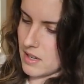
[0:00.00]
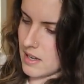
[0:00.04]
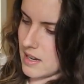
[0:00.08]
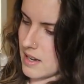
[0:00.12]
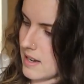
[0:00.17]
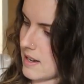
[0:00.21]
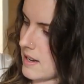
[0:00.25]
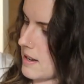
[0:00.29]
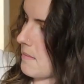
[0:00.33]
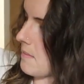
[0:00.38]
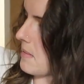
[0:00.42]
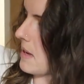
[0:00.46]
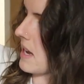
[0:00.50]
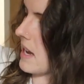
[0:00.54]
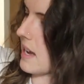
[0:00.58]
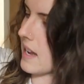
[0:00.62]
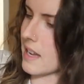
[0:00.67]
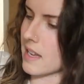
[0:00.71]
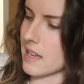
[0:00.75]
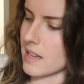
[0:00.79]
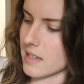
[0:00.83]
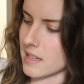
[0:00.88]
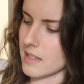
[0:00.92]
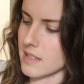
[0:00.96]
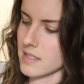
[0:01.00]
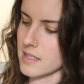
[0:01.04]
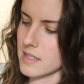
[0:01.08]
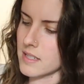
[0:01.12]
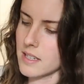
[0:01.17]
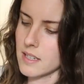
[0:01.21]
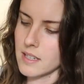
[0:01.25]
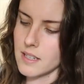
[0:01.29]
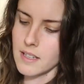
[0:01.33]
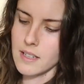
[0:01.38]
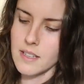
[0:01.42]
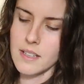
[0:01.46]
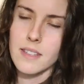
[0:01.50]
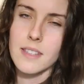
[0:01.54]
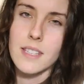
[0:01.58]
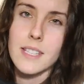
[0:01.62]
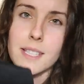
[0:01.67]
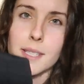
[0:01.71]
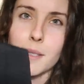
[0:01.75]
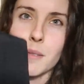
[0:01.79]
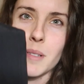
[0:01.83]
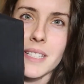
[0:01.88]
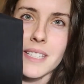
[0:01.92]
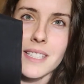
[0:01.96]
Um, and
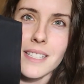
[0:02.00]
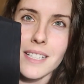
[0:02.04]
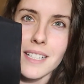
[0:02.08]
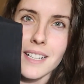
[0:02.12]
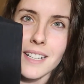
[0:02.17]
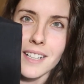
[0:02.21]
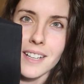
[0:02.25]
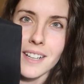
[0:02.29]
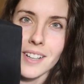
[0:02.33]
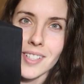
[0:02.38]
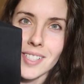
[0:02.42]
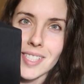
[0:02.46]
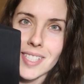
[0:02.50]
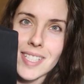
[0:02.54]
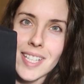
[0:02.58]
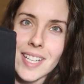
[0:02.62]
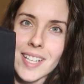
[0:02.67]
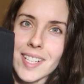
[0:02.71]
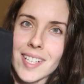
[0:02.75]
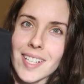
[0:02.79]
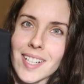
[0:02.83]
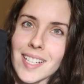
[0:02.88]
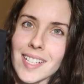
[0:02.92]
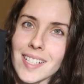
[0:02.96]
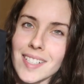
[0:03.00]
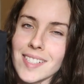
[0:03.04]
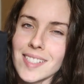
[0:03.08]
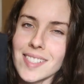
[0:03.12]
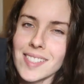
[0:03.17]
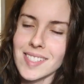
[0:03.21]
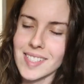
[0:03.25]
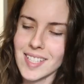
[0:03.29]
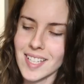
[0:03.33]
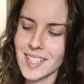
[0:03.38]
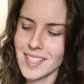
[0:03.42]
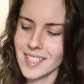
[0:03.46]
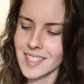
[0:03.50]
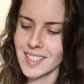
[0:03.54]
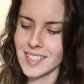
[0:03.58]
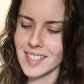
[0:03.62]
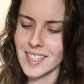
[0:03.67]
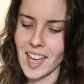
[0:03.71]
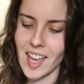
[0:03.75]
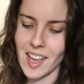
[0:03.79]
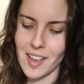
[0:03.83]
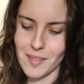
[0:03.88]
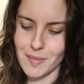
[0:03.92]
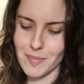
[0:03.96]
these ones are Arc'teryx.
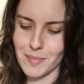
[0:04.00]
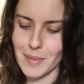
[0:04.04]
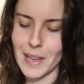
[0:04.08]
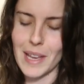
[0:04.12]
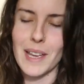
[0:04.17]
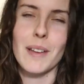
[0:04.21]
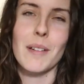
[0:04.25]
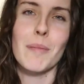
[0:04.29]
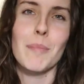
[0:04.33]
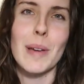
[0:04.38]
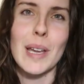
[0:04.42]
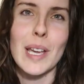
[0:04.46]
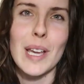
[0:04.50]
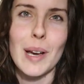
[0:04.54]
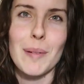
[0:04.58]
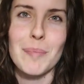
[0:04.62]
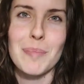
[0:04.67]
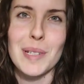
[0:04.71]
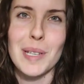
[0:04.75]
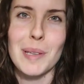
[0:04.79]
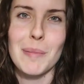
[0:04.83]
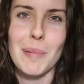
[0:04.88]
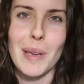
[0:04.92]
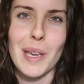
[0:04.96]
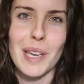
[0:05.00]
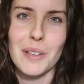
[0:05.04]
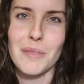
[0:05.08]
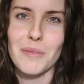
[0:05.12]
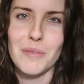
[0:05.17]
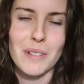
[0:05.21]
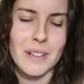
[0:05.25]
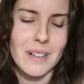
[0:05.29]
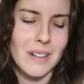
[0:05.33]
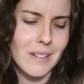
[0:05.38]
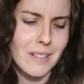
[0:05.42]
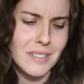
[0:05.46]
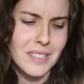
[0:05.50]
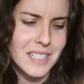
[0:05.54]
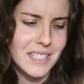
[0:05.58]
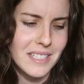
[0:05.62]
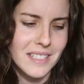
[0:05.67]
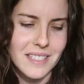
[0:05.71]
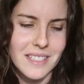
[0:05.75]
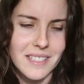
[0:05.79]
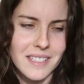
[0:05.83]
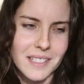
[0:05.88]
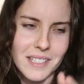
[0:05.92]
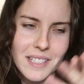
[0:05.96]
Yeah, my, my company paid for all
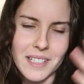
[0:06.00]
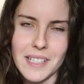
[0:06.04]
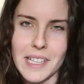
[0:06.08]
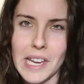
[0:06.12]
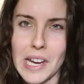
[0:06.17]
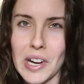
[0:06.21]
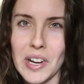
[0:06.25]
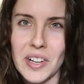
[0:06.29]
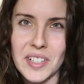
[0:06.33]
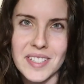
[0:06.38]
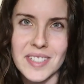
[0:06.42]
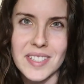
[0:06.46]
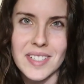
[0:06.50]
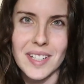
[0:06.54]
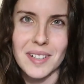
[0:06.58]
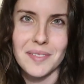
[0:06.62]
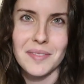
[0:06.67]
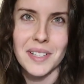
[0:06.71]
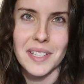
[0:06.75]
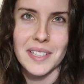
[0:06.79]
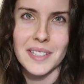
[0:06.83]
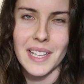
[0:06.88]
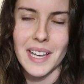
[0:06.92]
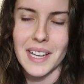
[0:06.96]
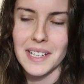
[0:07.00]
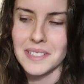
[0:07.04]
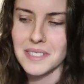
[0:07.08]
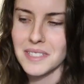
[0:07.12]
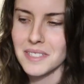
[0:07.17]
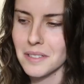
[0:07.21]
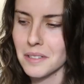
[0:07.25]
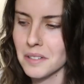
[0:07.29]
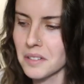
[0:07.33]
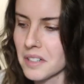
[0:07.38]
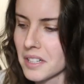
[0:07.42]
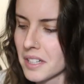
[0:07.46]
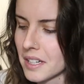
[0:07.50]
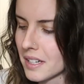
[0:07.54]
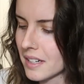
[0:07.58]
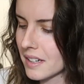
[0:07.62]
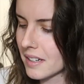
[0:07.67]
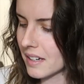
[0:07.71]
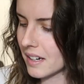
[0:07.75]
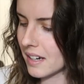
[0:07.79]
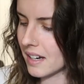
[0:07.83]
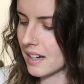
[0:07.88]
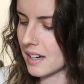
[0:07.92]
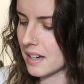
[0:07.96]
this gear and stuff like that, so.
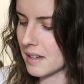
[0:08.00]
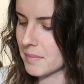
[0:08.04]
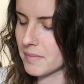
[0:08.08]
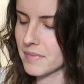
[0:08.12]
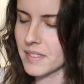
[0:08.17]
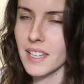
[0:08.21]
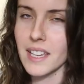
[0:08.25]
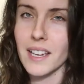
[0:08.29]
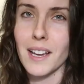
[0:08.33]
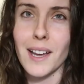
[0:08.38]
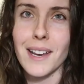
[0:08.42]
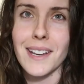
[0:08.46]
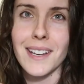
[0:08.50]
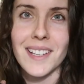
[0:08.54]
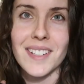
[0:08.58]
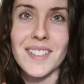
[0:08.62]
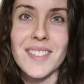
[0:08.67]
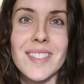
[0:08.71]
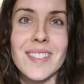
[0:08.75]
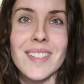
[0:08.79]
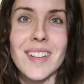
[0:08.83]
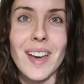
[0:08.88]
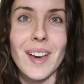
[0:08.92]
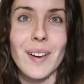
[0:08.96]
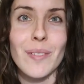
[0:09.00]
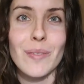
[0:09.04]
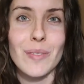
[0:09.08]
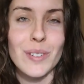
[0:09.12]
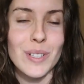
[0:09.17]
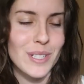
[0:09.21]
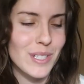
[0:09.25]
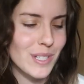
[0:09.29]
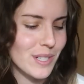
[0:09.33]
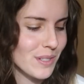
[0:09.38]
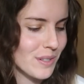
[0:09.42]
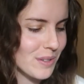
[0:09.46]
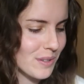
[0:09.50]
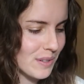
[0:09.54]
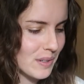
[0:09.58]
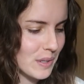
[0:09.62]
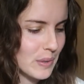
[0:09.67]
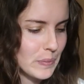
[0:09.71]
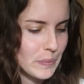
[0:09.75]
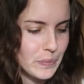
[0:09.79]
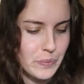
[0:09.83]
Um, they got nice stuff, which is cool.